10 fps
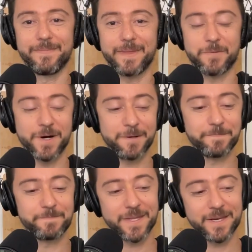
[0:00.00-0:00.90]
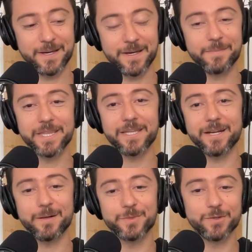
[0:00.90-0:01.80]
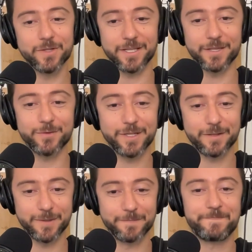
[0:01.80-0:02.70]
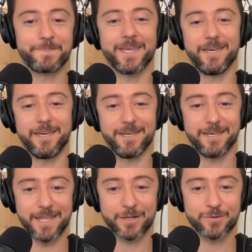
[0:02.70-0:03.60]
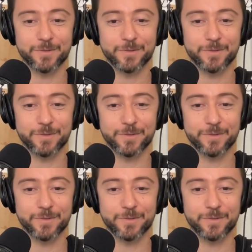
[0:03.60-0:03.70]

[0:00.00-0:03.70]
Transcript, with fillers: Wow. I, I bet that helped you a lot through the interview, actual